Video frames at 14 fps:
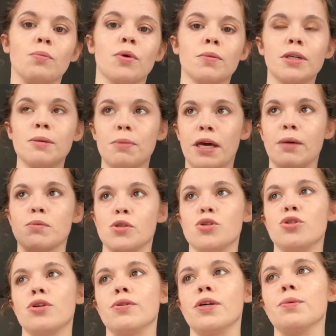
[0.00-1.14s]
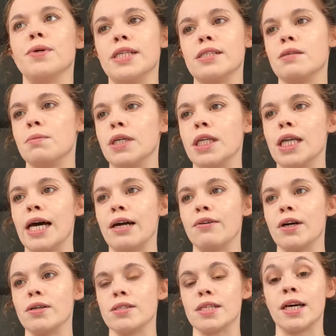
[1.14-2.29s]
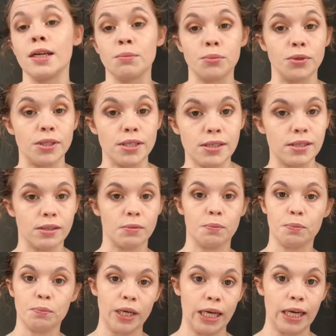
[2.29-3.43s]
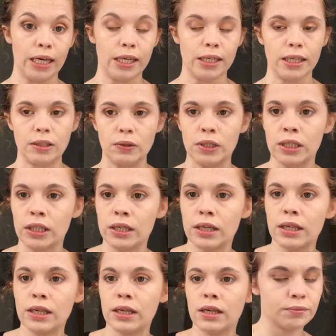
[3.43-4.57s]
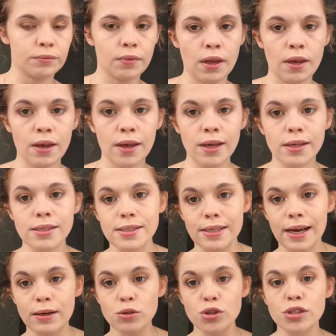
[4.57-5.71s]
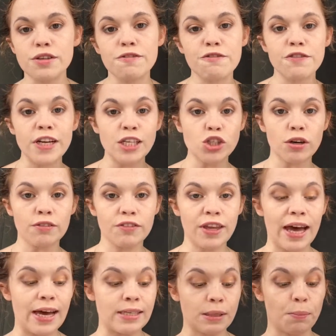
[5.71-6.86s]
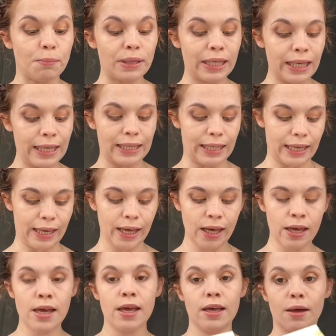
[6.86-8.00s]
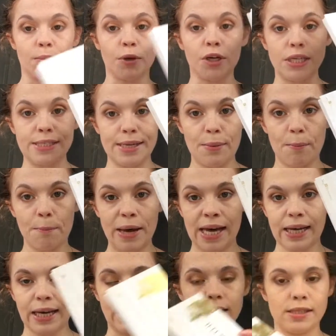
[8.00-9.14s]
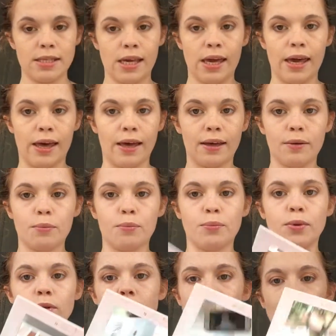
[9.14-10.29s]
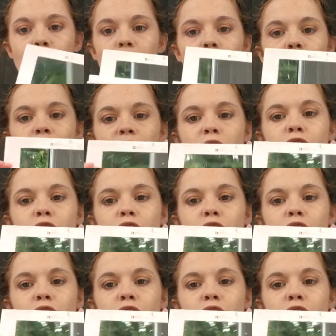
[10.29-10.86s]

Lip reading: probably be able to show you when it's a bit lighter outside, but it's still peeing it down. So now, just to finish off the eyes completely, I'm going to dip back into here, but I'm going